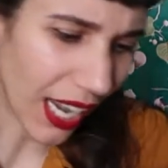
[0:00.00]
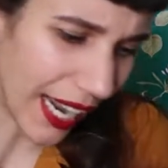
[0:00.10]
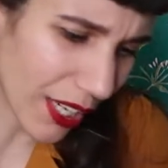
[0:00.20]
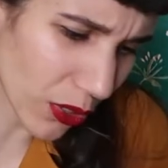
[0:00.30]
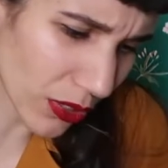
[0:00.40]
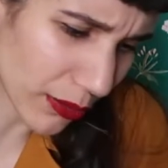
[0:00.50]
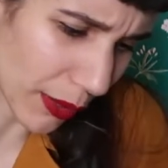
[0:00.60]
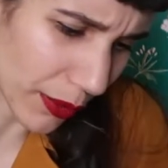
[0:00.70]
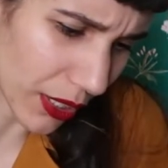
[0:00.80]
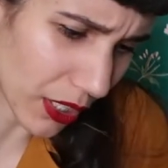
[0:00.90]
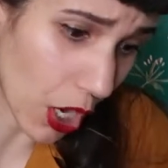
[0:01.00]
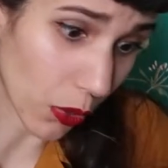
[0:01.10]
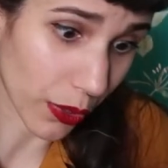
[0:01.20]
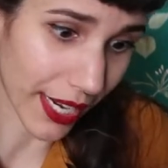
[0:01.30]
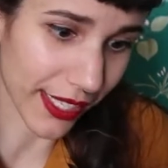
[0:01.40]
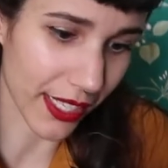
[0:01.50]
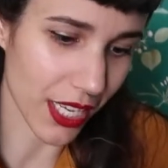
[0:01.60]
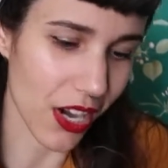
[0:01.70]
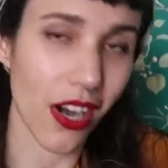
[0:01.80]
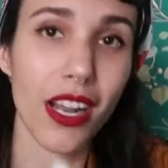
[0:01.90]
I don't remember, oh, okay, it says
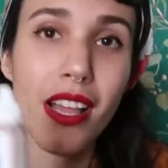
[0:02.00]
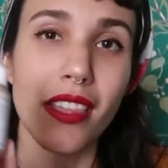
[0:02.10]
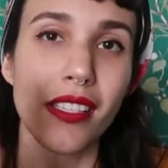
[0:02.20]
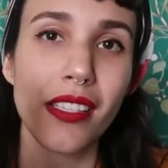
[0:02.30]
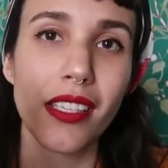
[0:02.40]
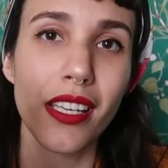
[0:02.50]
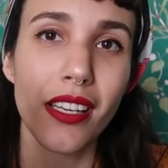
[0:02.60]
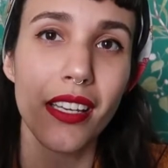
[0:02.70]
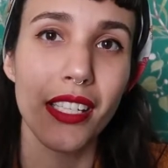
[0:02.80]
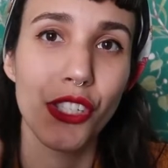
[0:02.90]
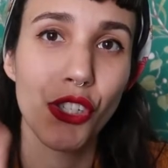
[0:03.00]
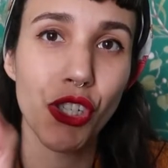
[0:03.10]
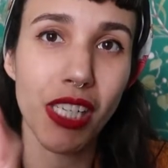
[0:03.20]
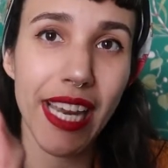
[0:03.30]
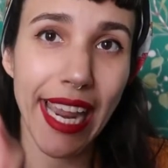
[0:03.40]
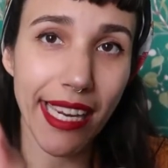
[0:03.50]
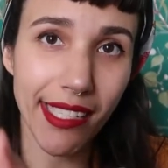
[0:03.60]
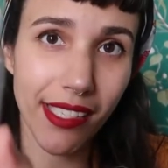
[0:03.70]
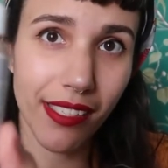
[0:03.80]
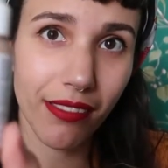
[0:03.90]
it here. This is in
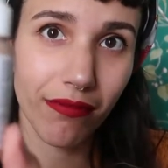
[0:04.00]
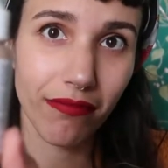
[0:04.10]
G8,